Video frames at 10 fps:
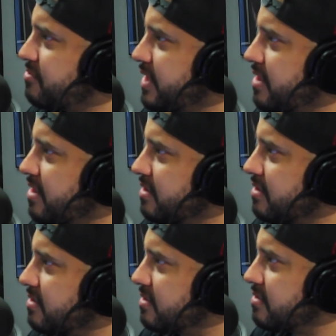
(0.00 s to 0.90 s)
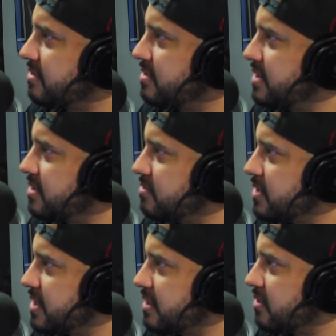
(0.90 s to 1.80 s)
really aren't, at least the ones
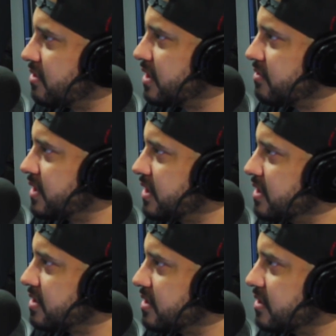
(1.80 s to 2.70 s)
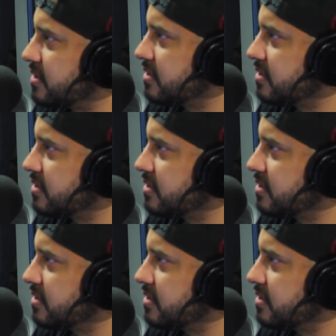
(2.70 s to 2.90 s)
I know, aren't really into this.